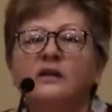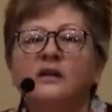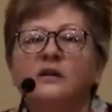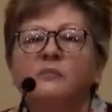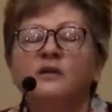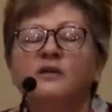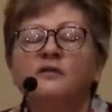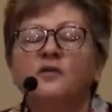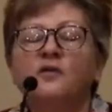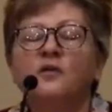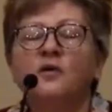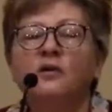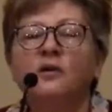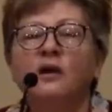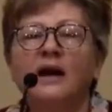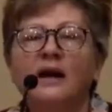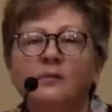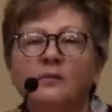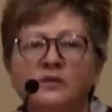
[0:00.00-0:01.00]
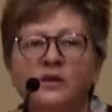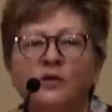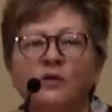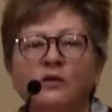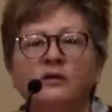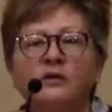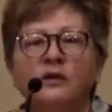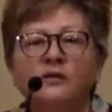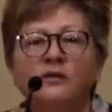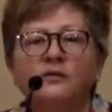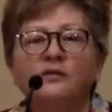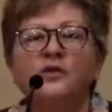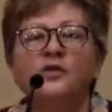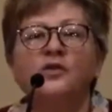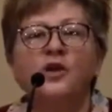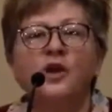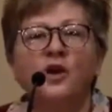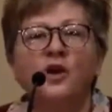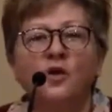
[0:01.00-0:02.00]
before I was old enough to
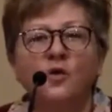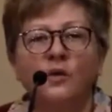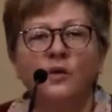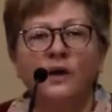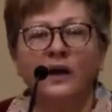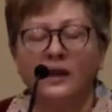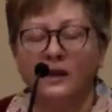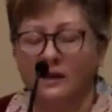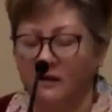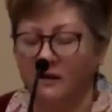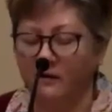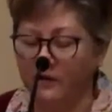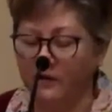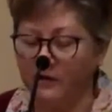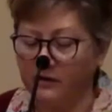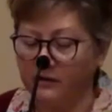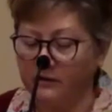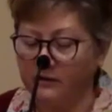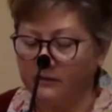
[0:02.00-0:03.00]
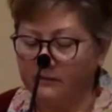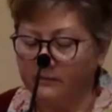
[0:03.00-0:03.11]
know and love her.